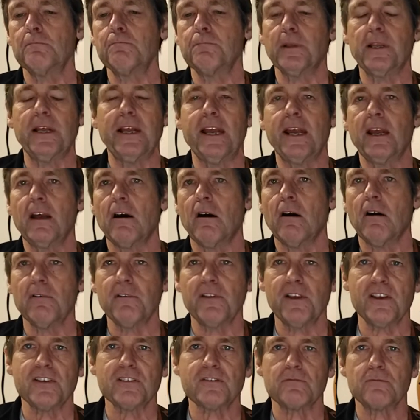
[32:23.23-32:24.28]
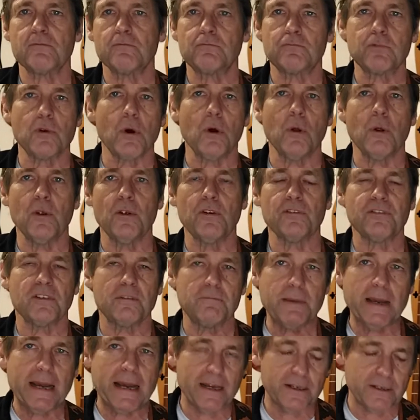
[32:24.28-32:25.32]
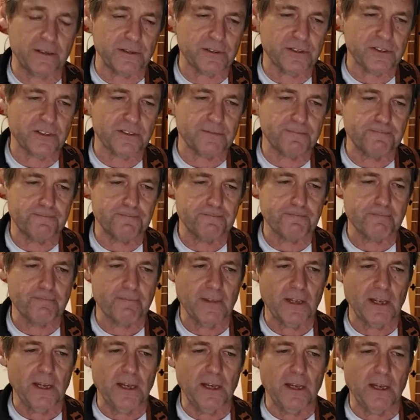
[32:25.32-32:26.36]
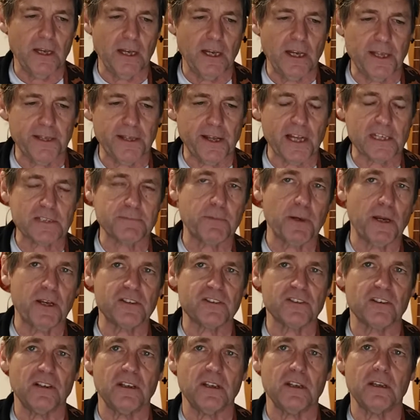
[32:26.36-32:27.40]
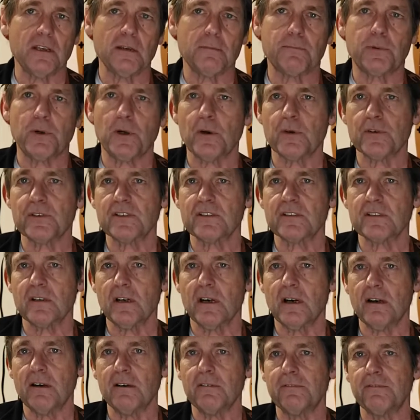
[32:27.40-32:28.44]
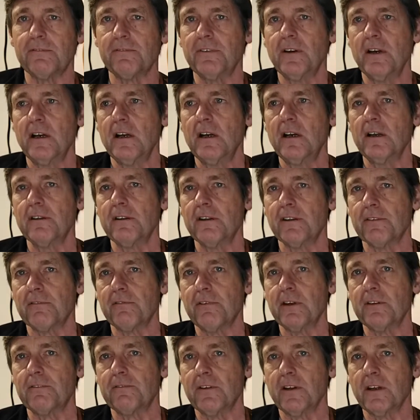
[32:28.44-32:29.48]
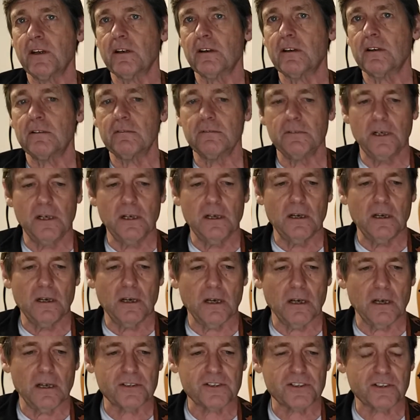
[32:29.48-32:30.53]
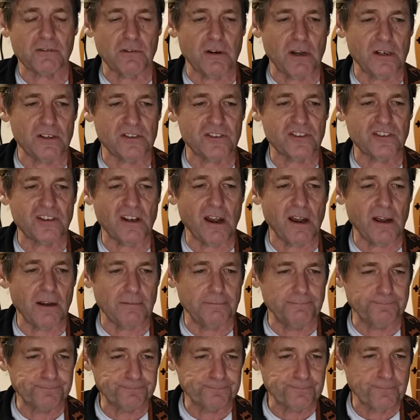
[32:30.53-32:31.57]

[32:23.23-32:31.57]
playing all these rolls and patterns. And that's basically the approach of the three-finger scrug style.